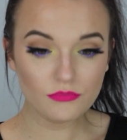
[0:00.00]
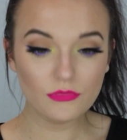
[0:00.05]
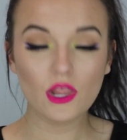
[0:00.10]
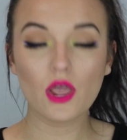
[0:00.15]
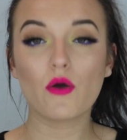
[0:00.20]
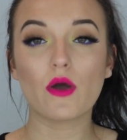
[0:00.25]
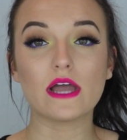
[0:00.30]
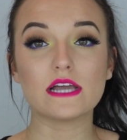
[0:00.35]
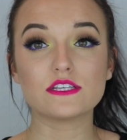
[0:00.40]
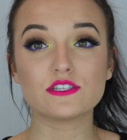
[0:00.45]

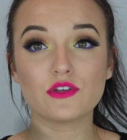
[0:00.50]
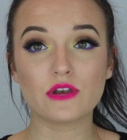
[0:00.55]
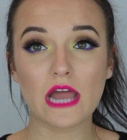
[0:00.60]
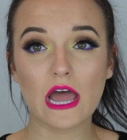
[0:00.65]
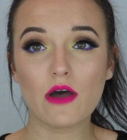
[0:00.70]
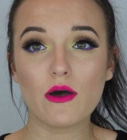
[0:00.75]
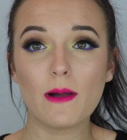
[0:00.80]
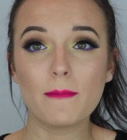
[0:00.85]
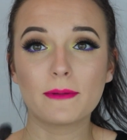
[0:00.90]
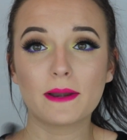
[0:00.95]
Okay, so
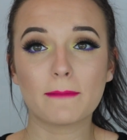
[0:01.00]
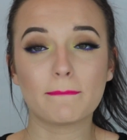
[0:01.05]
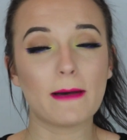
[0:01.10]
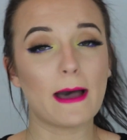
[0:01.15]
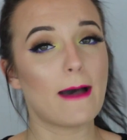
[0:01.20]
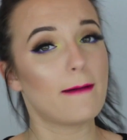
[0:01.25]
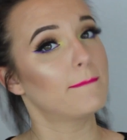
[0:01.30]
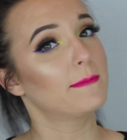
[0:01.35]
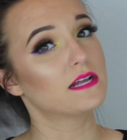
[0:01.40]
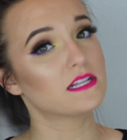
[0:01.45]
now I'm gonna
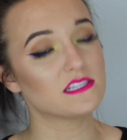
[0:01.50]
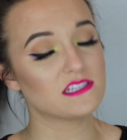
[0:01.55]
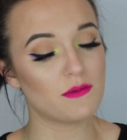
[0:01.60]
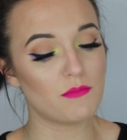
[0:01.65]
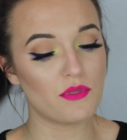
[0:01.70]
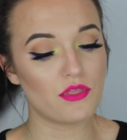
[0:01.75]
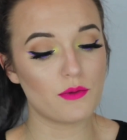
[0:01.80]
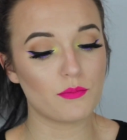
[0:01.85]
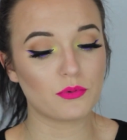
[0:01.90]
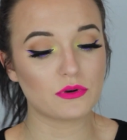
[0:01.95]
pop on some
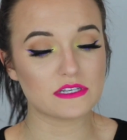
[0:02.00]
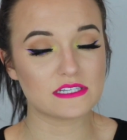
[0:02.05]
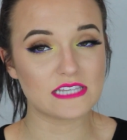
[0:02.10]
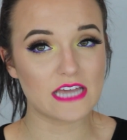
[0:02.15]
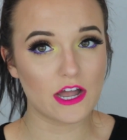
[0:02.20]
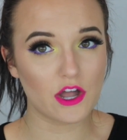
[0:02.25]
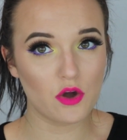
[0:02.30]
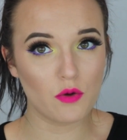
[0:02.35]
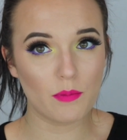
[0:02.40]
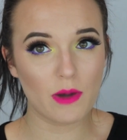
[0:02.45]
of the
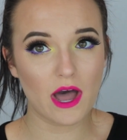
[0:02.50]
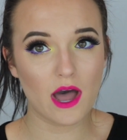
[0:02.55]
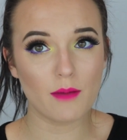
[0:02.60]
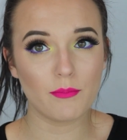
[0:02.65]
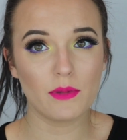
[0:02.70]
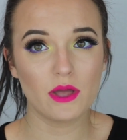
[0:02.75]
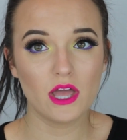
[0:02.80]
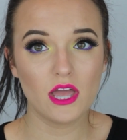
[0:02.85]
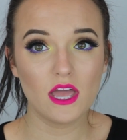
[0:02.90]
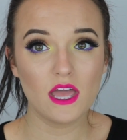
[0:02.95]
Prosecco
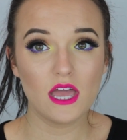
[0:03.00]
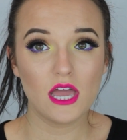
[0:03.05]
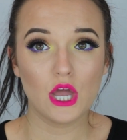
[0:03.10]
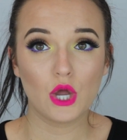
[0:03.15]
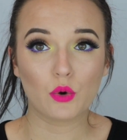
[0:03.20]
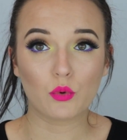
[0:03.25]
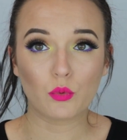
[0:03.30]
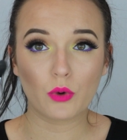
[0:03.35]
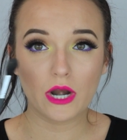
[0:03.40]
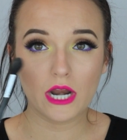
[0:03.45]
Pop
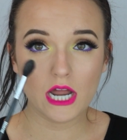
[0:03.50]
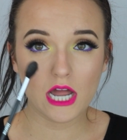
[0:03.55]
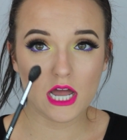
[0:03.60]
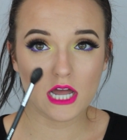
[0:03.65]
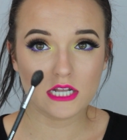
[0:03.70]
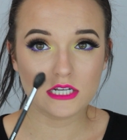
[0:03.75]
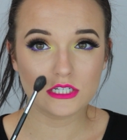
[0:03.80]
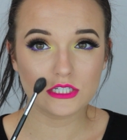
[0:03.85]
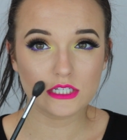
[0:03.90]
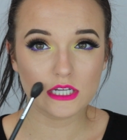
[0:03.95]
right
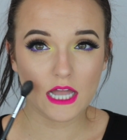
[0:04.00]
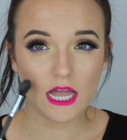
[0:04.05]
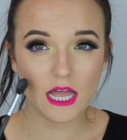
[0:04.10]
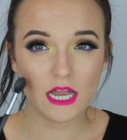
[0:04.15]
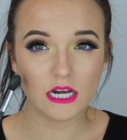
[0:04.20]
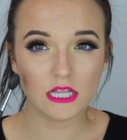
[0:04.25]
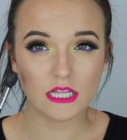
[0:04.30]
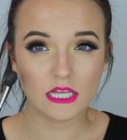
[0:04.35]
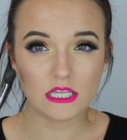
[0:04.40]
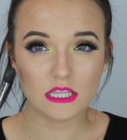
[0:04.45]
on to
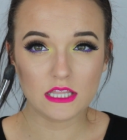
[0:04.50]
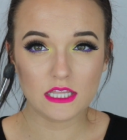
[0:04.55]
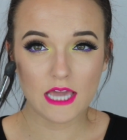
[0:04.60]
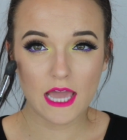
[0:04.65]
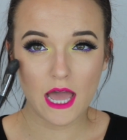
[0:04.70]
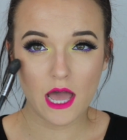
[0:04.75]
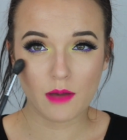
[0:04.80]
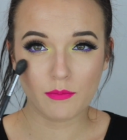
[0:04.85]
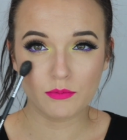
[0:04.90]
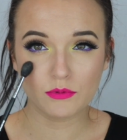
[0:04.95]
kind of like the
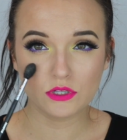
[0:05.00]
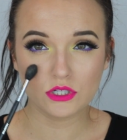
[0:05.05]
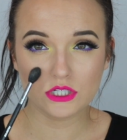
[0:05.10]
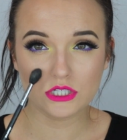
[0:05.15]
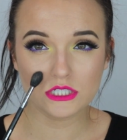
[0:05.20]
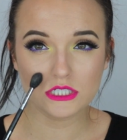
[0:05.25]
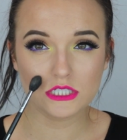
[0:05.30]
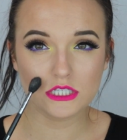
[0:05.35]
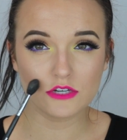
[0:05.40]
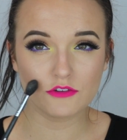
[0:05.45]

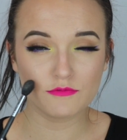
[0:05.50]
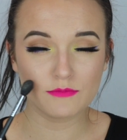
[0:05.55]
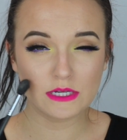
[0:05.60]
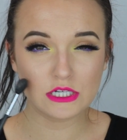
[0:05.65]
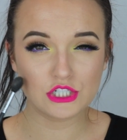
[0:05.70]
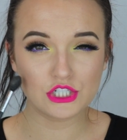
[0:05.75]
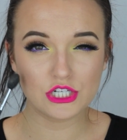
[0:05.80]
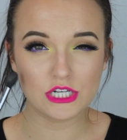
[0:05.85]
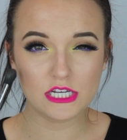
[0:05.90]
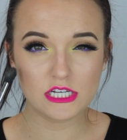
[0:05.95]
apples of my
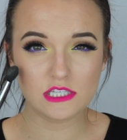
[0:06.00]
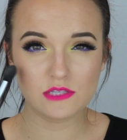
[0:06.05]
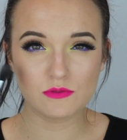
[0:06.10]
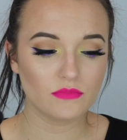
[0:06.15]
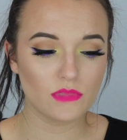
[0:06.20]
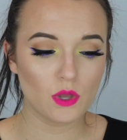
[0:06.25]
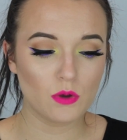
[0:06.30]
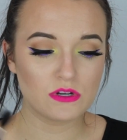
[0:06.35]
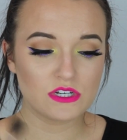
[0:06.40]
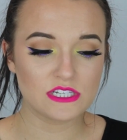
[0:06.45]
cheeks,
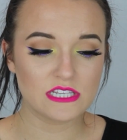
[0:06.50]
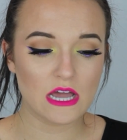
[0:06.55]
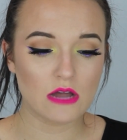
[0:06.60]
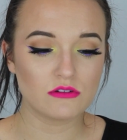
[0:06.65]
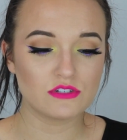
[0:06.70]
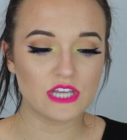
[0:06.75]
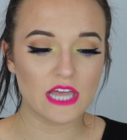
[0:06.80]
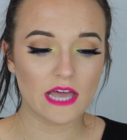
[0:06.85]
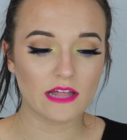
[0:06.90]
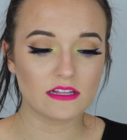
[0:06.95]
which is how
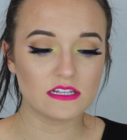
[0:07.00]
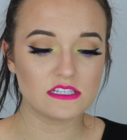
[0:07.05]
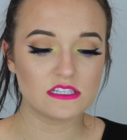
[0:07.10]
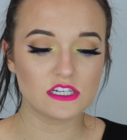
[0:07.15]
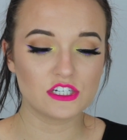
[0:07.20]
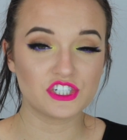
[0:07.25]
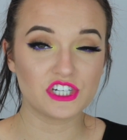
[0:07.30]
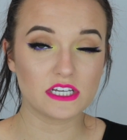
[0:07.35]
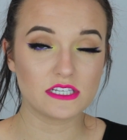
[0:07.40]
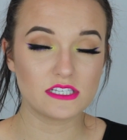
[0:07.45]
Jaclyn
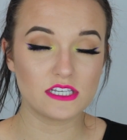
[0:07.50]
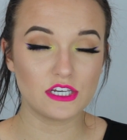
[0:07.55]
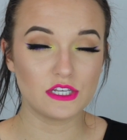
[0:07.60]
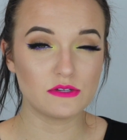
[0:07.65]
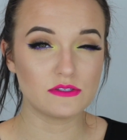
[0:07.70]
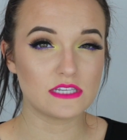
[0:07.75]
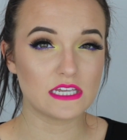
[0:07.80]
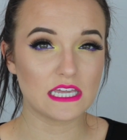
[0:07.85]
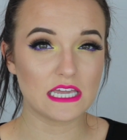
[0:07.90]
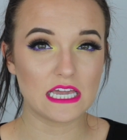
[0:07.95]
suggested
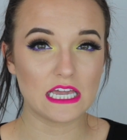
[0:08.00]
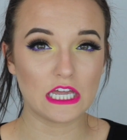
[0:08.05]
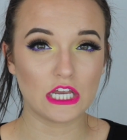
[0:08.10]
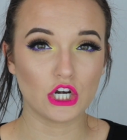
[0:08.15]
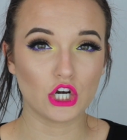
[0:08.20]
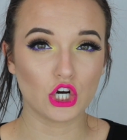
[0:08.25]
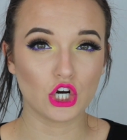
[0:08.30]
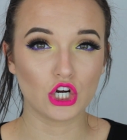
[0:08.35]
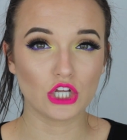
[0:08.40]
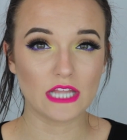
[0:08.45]
using it in
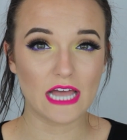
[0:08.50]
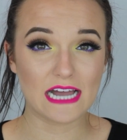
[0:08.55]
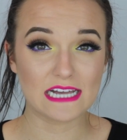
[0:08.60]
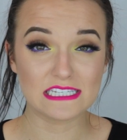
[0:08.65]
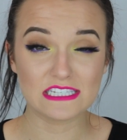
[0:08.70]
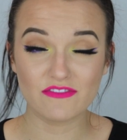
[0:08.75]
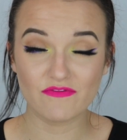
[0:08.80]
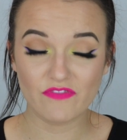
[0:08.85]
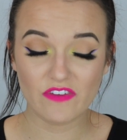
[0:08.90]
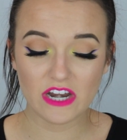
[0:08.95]
her
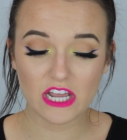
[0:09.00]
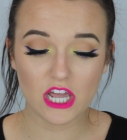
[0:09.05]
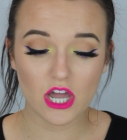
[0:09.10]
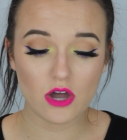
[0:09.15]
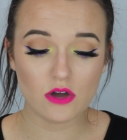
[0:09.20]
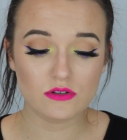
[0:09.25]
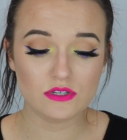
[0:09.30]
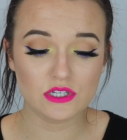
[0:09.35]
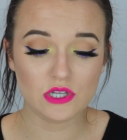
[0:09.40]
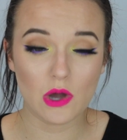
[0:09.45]
last
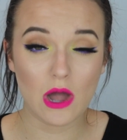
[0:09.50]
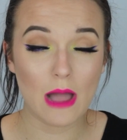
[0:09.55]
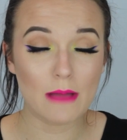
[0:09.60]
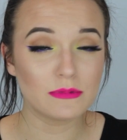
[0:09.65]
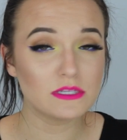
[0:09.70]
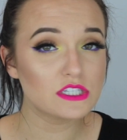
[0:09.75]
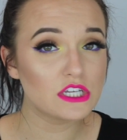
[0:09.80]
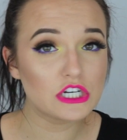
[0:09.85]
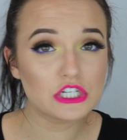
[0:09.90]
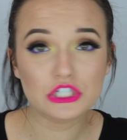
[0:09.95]
video. So I'm
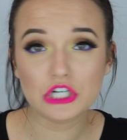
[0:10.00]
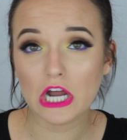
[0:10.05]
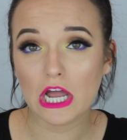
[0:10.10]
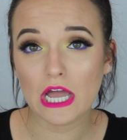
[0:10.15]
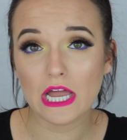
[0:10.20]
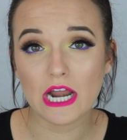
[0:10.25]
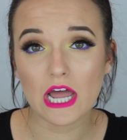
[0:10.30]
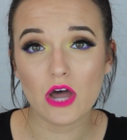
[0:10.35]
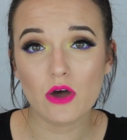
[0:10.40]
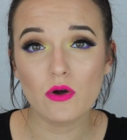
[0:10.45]
just gonna try
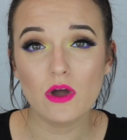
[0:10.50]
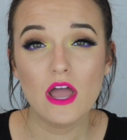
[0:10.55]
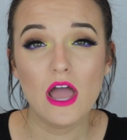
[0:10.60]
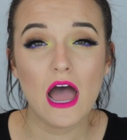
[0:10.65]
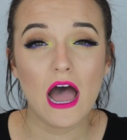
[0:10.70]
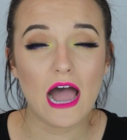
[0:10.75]
it out.